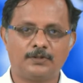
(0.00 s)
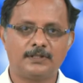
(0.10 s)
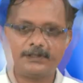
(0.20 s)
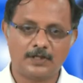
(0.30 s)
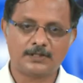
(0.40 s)
the
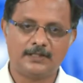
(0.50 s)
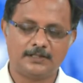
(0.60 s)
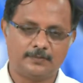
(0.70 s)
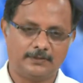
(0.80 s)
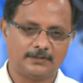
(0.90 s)
functional
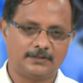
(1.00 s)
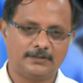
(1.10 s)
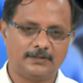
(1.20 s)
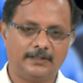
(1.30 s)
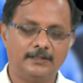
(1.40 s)
aspects,
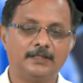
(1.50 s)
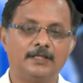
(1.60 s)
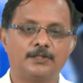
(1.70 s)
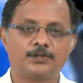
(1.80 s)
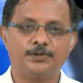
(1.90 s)
right.
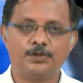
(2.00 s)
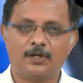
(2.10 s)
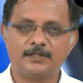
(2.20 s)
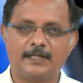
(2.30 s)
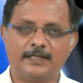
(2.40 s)
So,
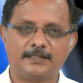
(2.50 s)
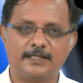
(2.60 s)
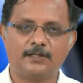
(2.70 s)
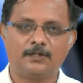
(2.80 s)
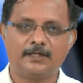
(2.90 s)
neurons, like I
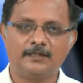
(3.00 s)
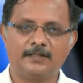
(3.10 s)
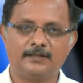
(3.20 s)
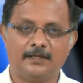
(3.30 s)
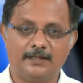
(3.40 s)
said already,
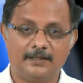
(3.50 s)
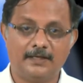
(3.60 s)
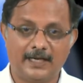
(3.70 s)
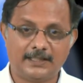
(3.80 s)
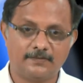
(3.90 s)
that they are electrically
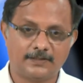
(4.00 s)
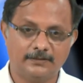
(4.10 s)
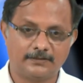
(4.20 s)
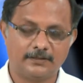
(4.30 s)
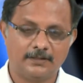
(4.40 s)
active
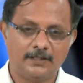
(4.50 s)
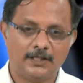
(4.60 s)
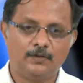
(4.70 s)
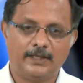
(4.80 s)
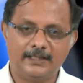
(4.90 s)
cells.
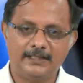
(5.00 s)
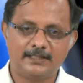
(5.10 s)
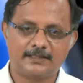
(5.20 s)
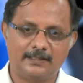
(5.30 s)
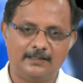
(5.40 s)
Now, any
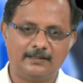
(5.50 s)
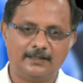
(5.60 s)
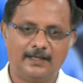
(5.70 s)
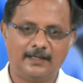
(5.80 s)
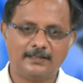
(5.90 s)
cell
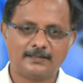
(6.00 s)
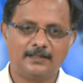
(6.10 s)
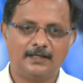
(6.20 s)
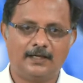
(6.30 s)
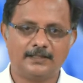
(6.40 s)
has
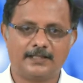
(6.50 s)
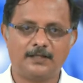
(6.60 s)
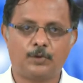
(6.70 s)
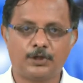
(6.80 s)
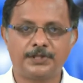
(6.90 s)
a certain
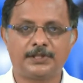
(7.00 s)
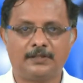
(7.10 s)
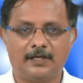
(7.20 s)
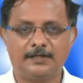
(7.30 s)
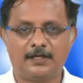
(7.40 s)
potential,
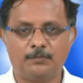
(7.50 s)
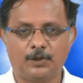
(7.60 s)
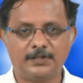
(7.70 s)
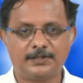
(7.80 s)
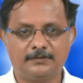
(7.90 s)
electrical
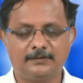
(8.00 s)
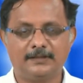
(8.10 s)
potential